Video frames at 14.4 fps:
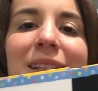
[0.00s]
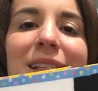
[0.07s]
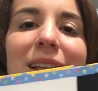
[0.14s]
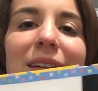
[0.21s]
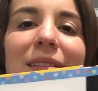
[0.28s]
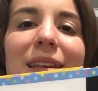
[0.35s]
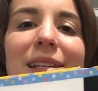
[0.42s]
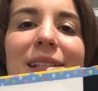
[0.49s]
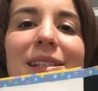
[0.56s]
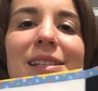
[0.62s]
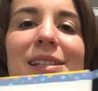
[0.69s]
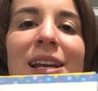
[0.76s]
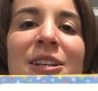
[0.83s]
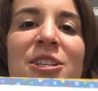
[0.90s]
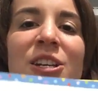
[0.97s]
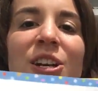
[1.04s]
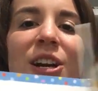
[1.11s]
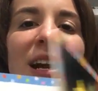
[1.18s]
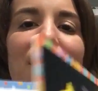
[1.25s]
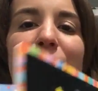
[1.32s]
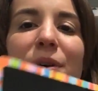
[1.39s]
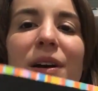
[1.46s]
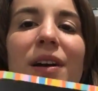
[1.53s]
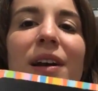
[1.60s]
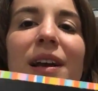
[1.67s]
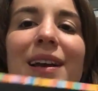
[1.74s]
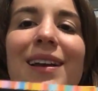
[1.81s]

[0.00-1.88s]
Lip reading: So this is such a great book